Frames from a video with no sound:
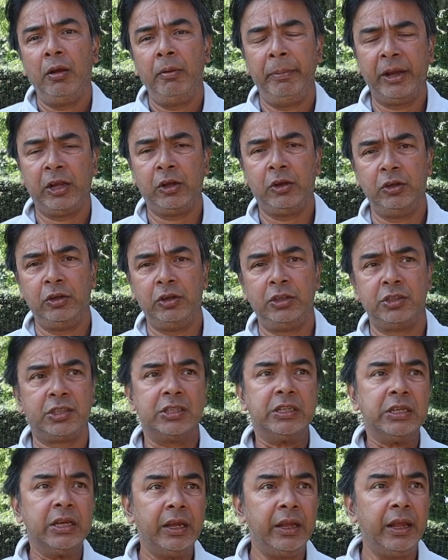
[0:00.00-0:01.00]

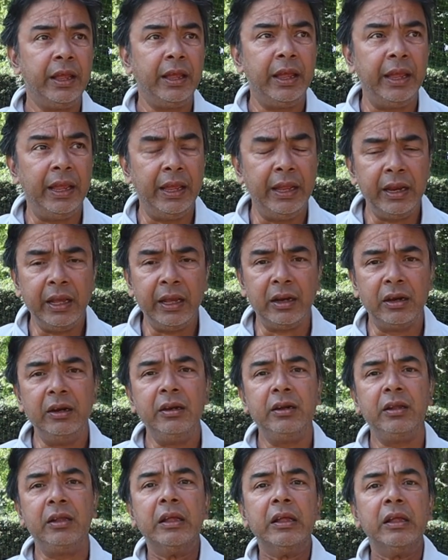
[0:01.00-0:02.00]
because in
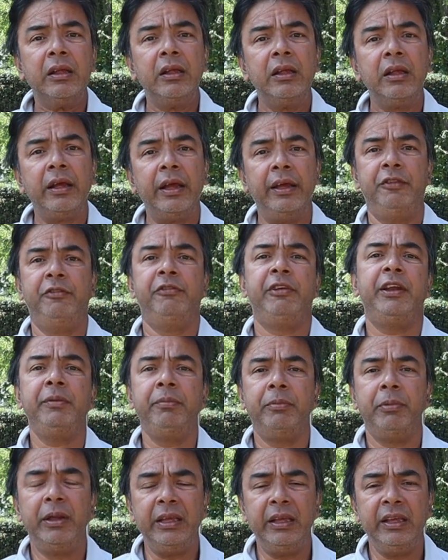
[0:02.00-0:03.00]
England it's very
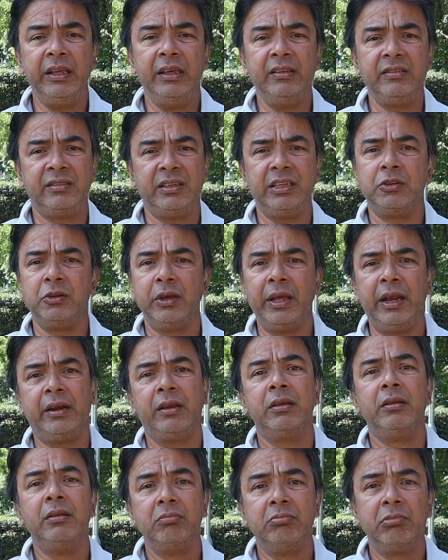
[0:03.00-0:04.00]
easy to get
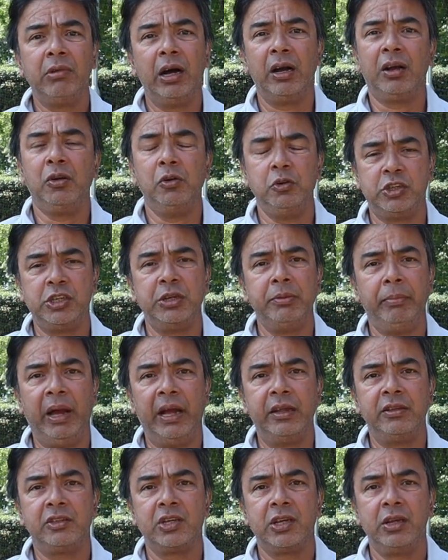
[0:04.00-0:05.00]
a coaching
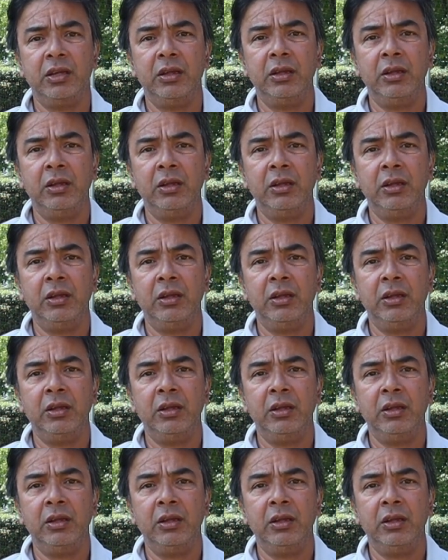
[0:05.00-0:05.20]
badge.